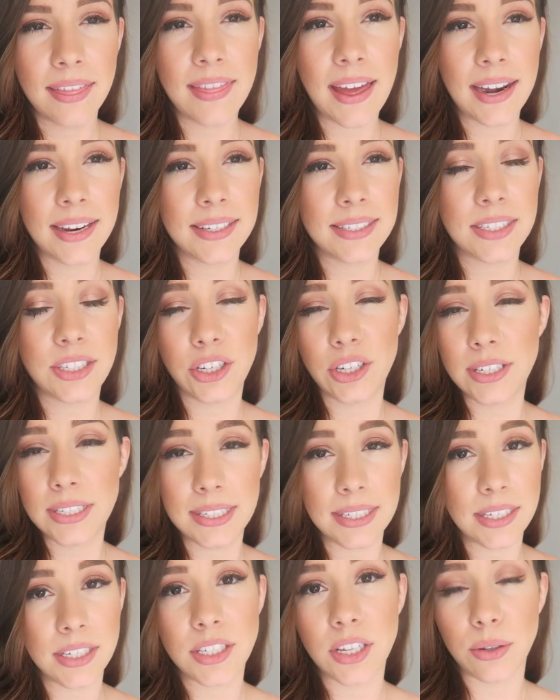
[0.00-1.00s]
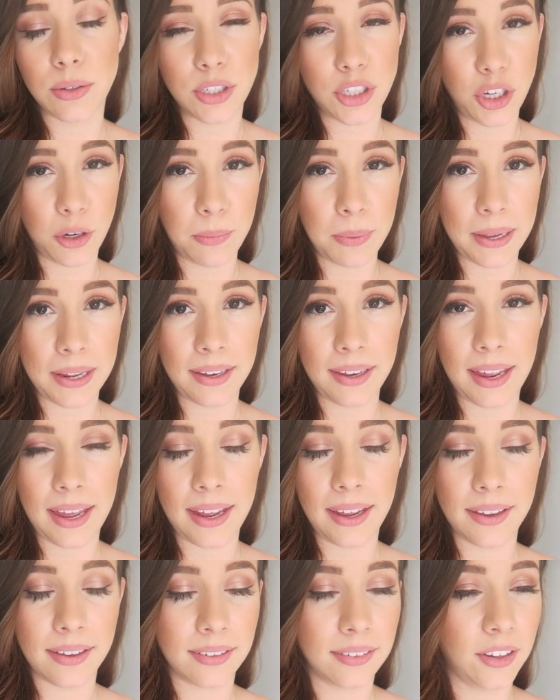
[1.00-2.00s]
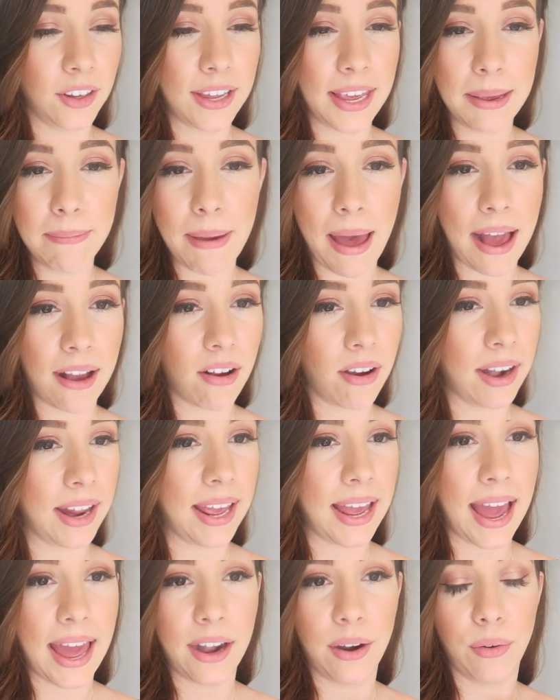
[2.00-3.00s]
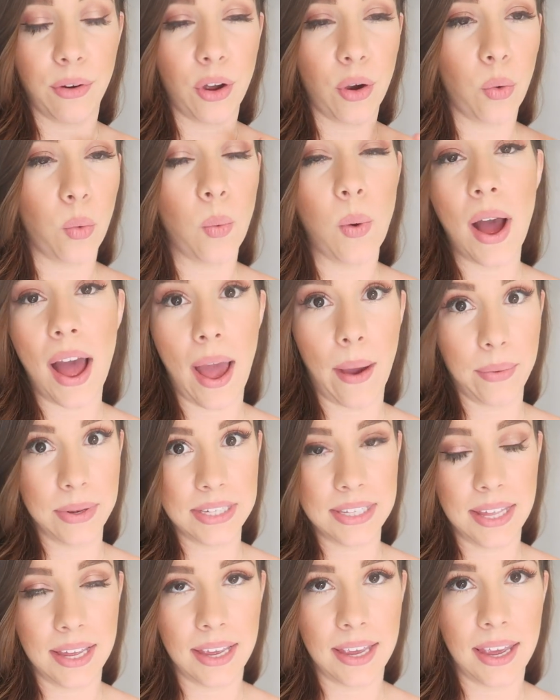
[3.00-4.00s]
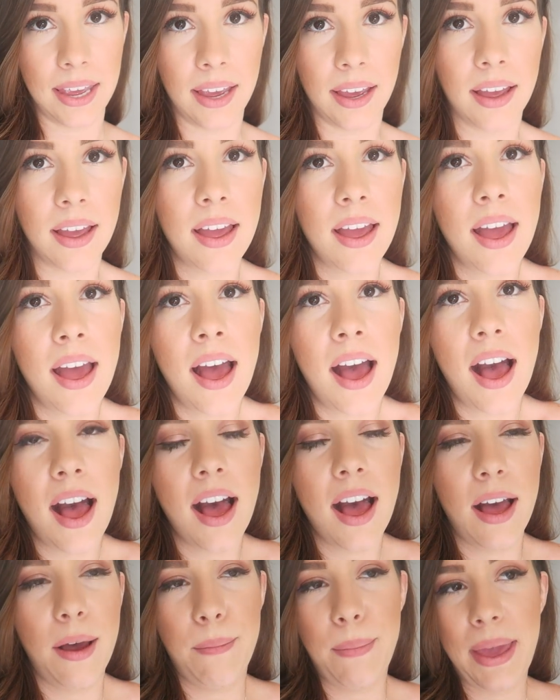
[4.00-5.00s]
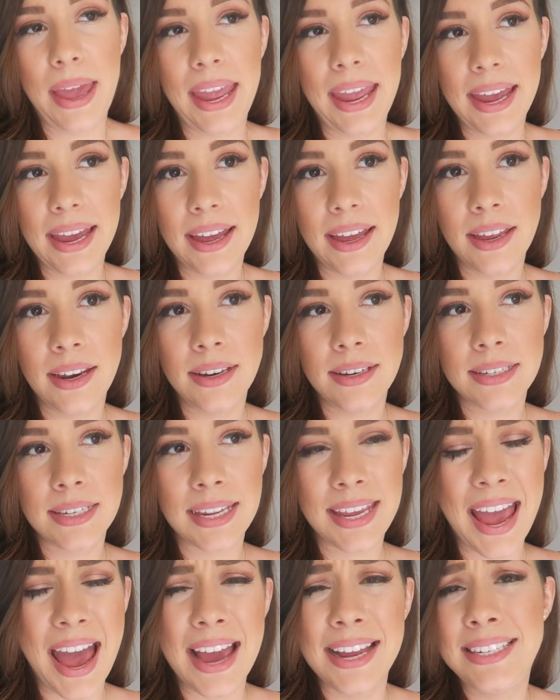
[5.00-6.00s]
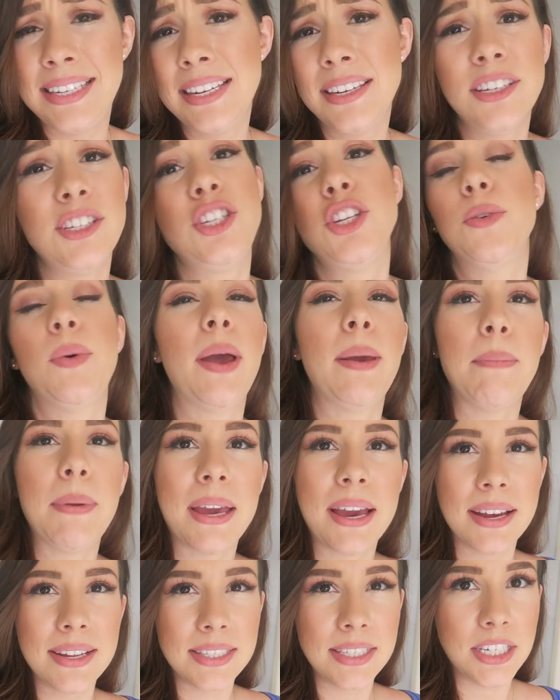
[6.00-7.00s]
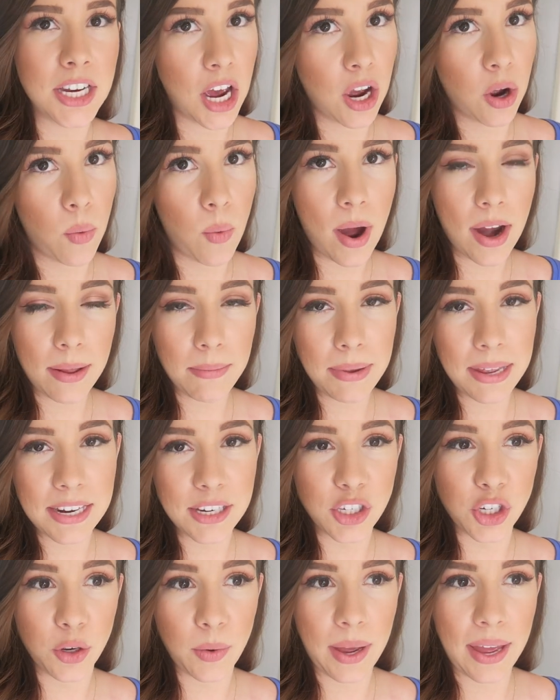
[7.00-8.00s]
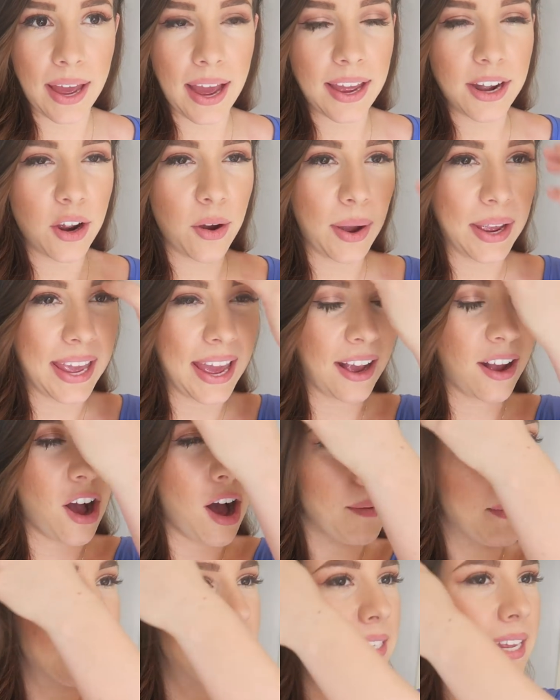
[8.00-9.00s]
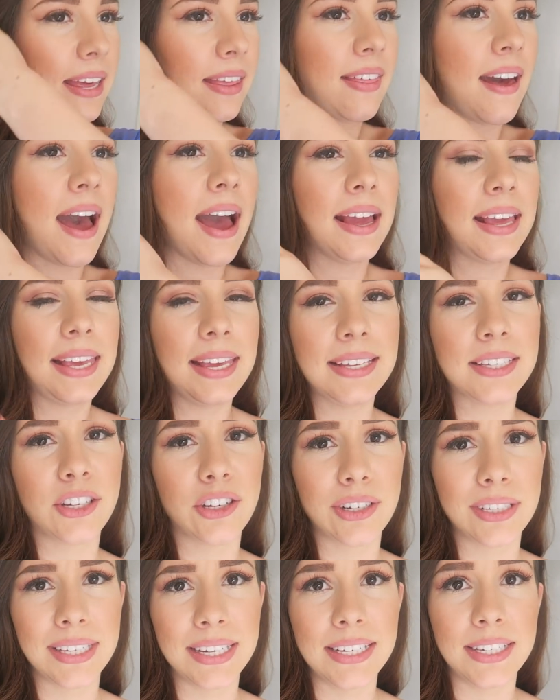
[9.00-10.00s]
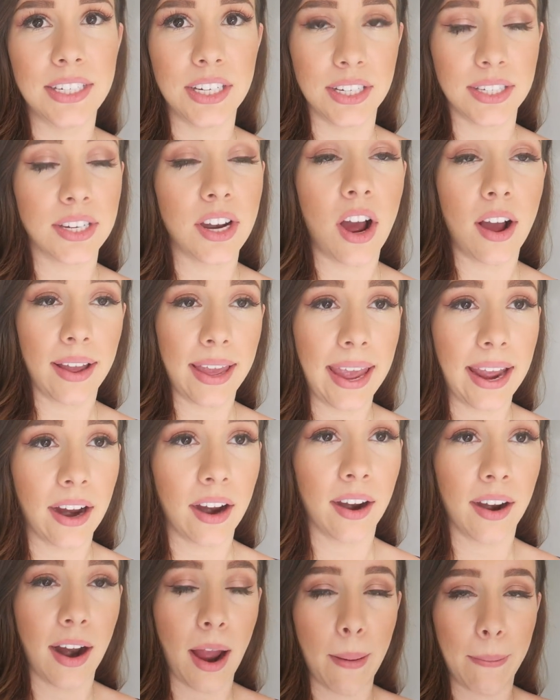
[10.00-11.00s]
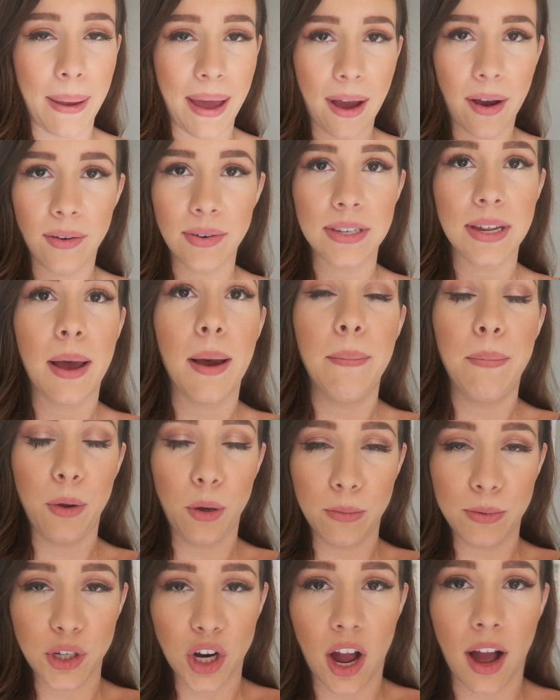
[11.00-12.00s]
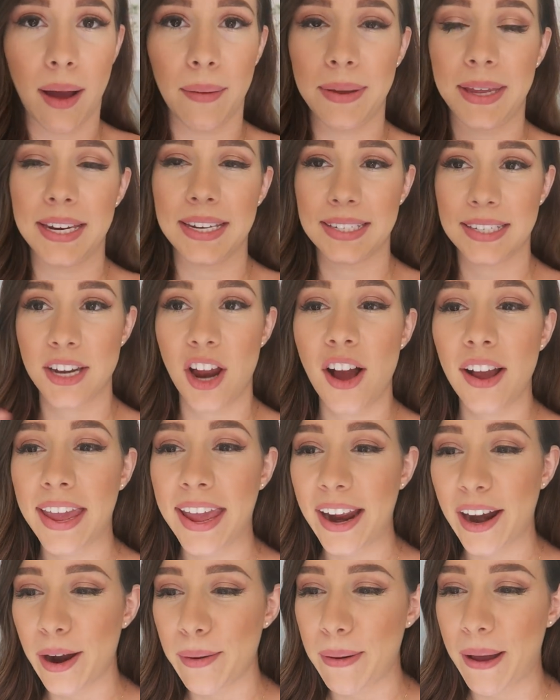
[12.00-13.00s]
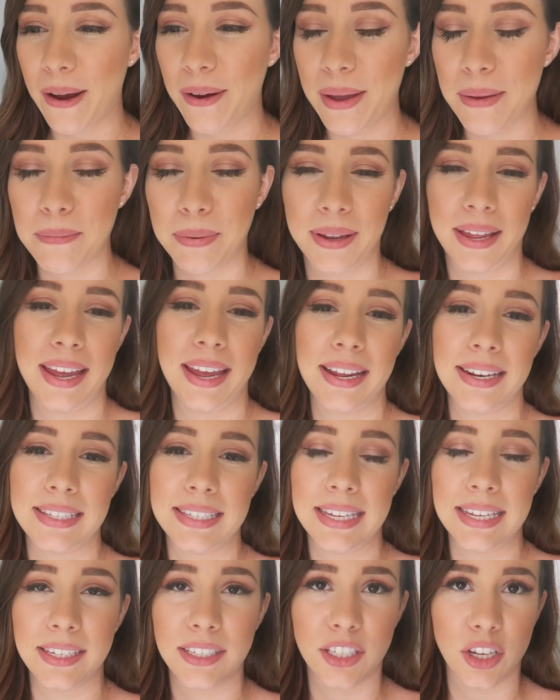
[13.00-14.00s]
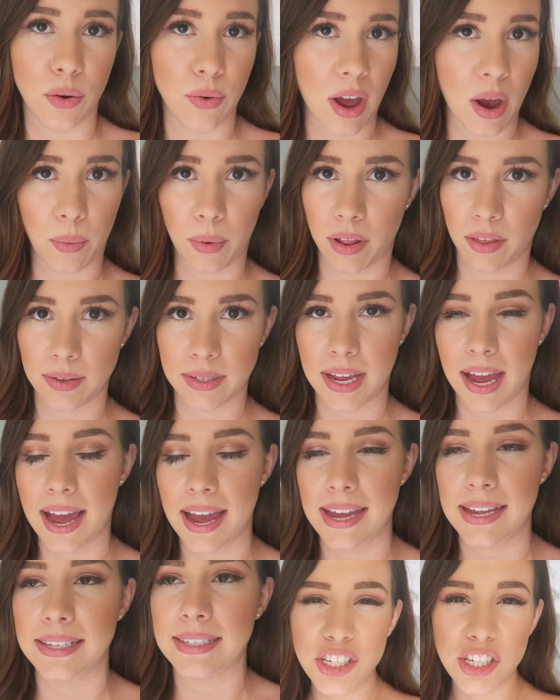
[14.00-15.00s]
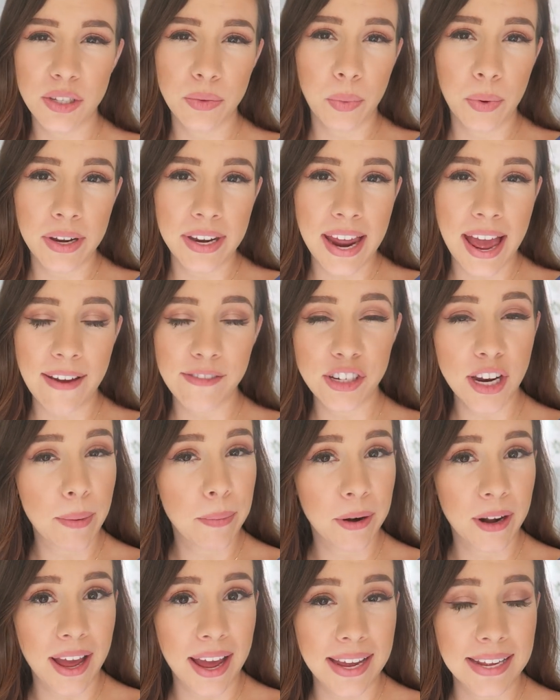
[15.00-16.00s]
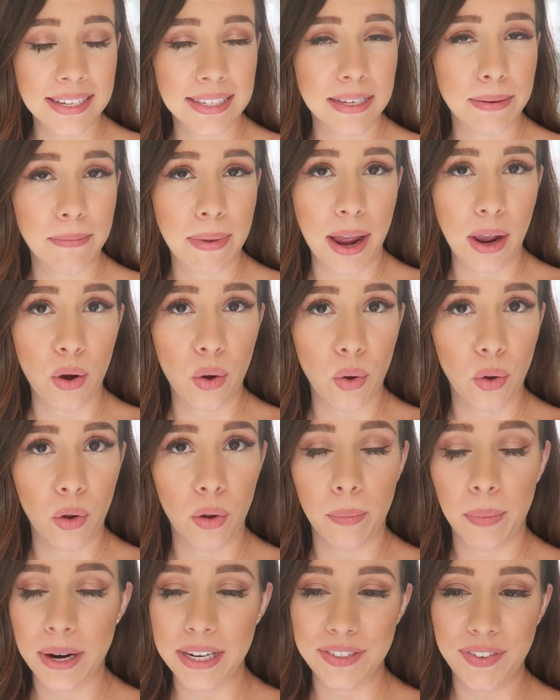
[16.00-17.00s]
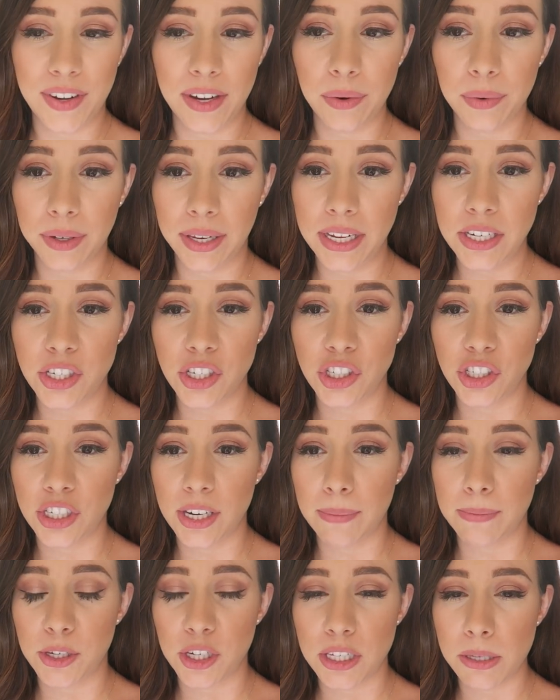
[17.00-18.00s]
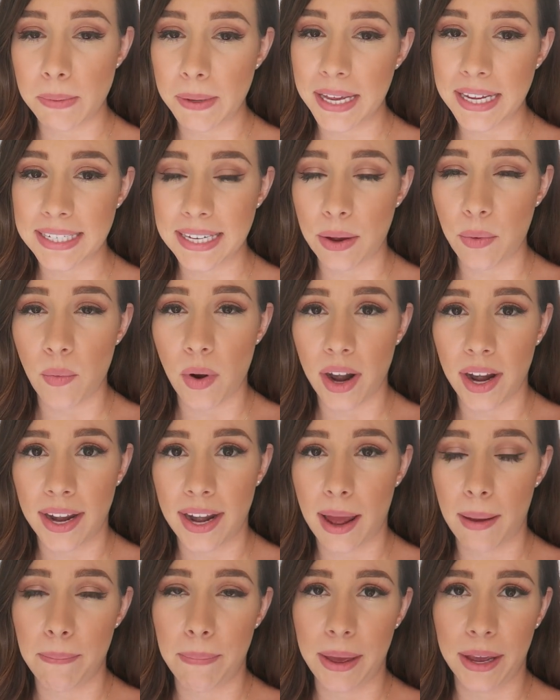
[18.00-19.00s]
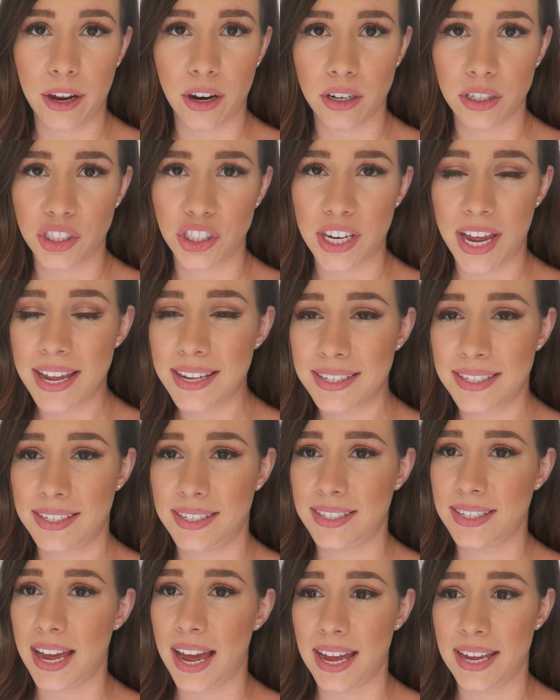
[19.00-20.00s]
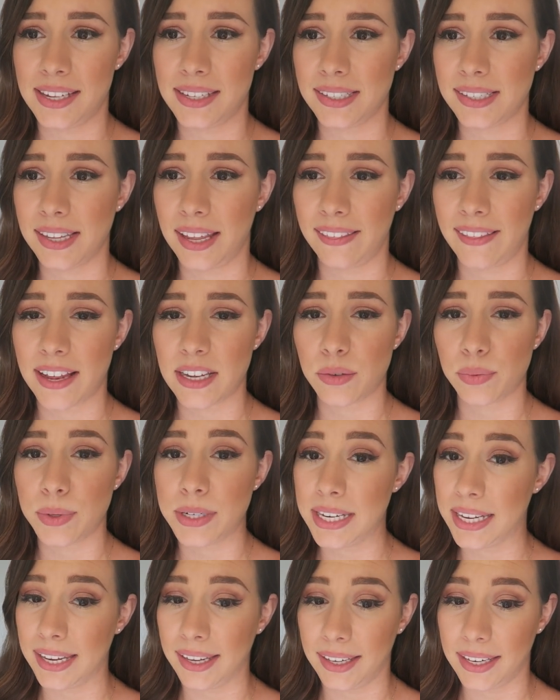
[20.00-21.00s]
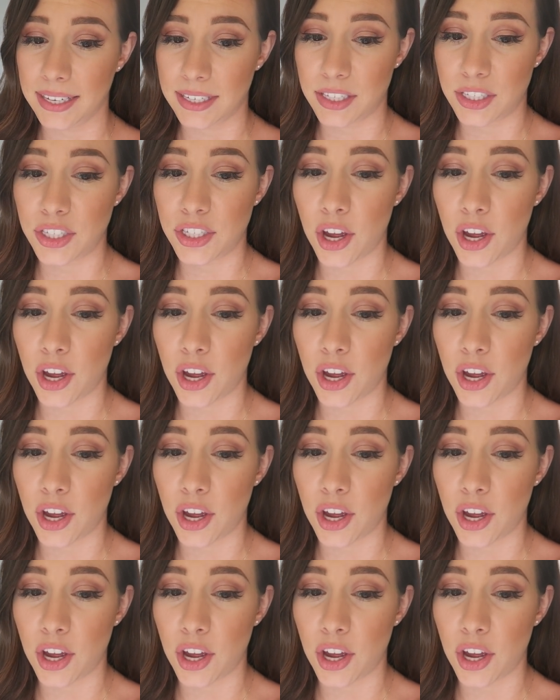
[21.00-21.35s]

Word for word: That is seriously so stupid. Like looking back on it, I don't know what I was thinking. Um, and yeah, I didn't do it because Doug wanted me to do it. I know I get comments like that. He seriously does not care about a boob job. He does not care about implants. He's so not one of those guys. I just wouldn't have jeopardized my whole breastfeeding relationship just because I wanted a bigger chest size. Like that's ridiculous.